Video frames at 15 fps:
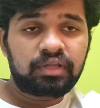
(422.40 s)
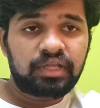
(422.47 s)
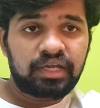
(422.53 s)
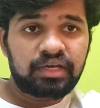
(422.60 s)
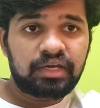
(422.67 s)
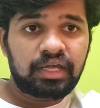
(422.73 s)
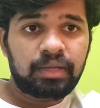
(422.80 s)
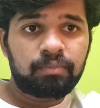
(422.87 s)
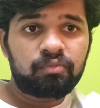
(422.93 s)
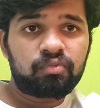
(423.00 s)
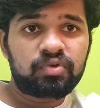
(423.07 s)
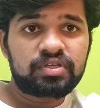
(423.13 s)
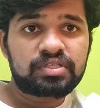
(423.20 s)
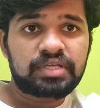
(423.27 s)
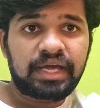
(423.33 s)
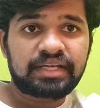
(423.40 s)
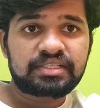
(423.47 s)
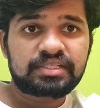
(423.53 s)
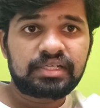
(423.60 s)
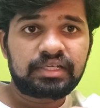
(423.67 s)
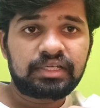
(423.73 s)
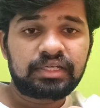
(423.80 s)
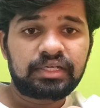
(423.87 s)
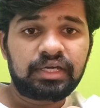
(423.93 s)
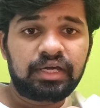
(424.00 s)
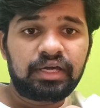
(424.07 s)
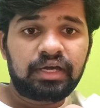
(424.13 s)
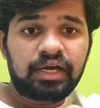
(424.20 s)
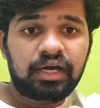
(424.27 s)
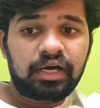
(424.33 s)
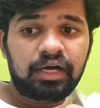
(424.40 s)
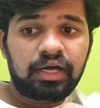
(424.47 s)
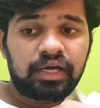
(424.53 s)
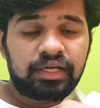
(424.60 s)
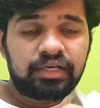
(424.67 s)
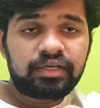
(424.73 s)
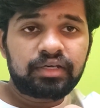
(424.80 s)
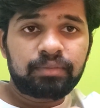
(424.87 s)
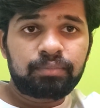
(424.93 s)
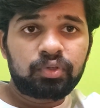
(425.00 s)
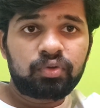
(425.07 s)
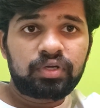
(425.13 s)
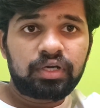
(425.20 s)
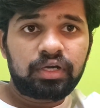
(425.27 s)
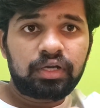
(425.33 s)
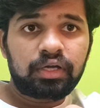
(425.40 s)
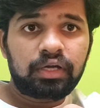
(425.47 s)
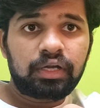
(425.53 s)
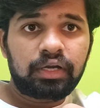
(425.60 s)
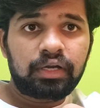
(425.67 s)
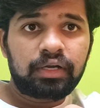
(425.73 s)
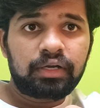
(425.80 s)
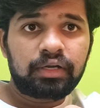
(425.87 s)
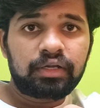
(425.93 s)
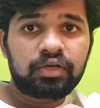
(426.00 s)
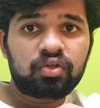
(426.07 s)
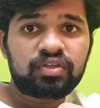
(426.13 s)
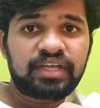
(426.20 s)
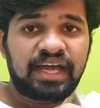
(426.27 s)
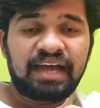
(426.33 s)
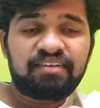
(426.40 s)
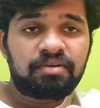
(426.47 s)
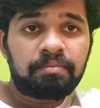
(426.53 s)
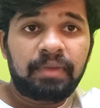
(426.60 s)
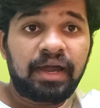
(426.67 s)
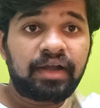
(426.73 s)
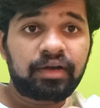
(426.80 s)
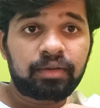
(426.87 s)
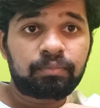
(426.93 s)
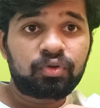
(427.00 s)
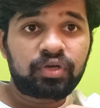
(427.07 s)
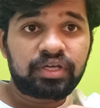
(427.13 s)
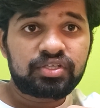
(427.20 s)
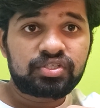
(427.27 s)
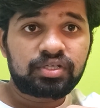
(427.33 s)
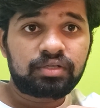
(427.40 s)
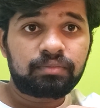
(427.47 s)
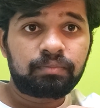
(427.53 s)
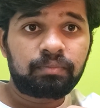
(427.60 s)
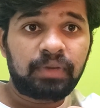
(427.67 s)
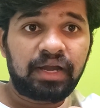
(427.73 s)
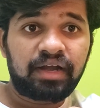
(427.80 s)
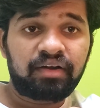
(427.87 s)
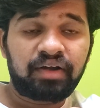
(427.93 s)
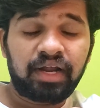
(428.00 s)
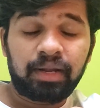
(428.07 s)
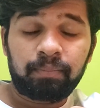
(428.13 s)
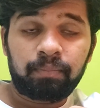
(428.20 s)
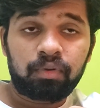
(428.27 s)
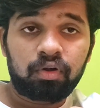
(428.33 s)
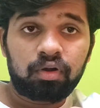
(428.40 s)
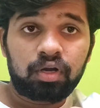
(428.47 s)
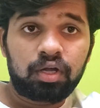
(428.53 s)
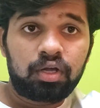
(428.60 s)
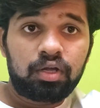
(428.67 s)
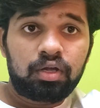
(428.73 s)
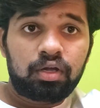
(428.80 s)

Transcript: their name is actually ill reputed, and they have a bad reputation, bad rap on